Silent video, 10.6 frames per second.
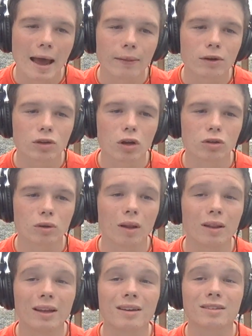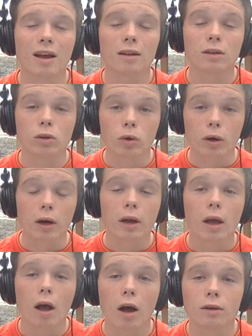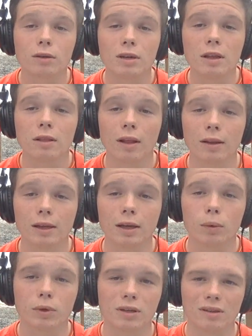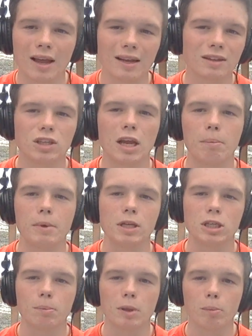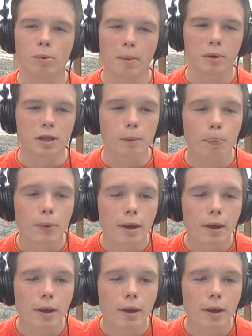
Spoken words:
And there's also La Liga Santander underneath La Liga, which is like the Championship in the Premier League.